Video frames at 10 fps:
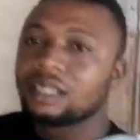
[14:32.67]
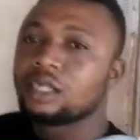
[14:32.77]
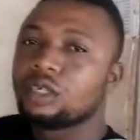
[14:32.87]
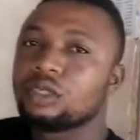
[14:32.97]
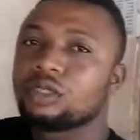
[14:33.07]
Then
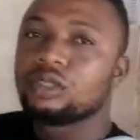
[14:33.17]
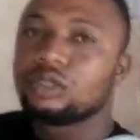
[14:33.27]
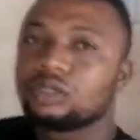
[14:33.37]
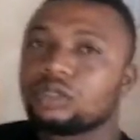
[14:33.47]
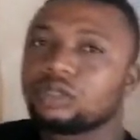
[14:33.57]
you'd use
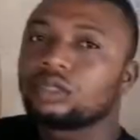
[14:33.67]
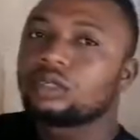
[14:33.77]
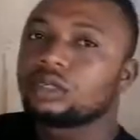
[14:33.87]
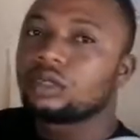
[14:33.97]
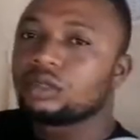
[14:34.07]

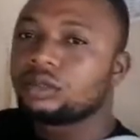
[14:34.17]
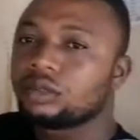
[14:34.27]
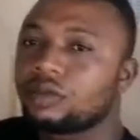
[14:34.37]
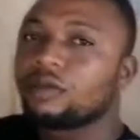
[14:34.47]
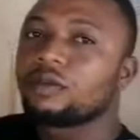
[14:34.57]
this one to do
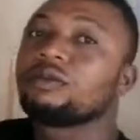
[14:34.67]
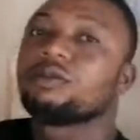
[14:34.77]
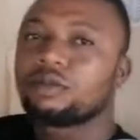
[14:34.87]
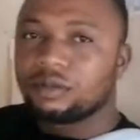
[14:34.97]
your ceiling.